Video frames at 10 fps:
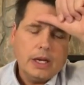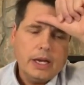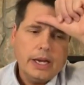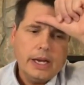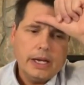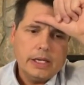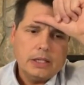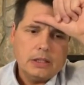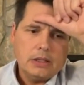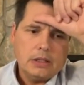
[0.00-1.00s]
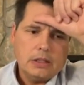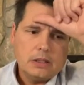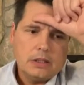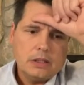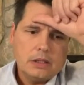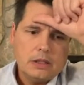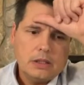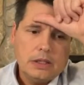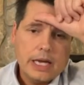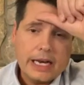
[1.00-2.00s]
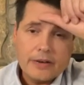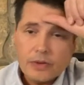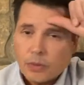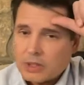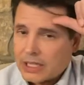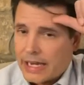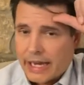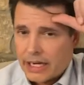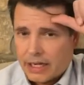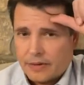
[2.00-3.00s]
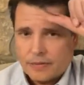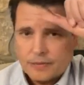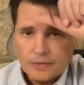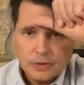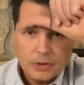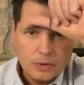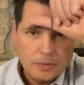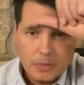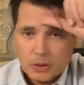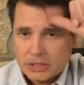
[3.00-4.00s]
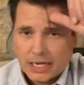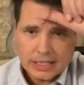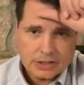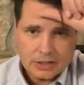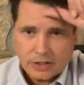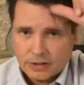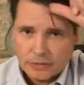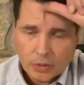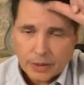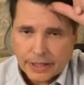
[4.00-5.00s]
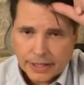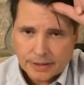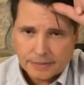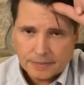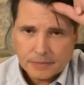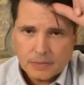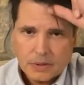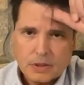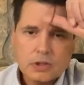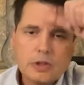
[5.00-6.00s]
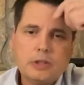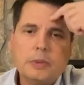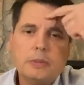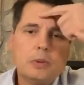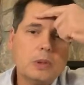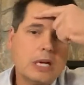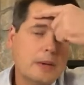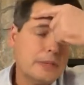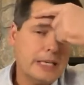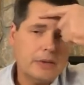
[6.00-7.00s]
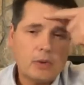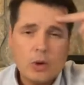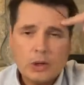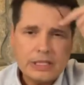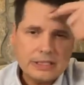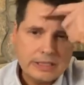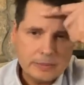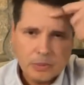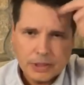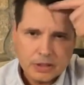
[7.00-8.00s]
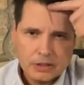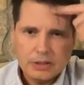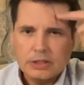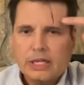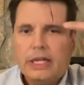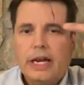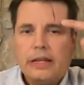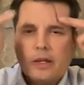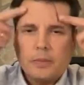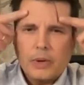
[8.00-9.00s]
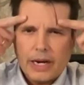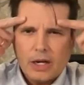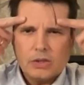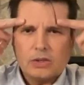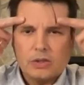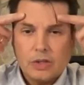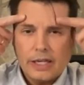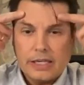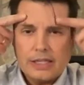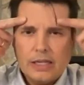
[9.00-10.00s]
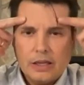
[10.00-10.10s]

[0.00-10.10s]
And not everyone's a candidate for doing Botox to their forehead. So these people will come in and have all these deep wrinkles, and their brows are like,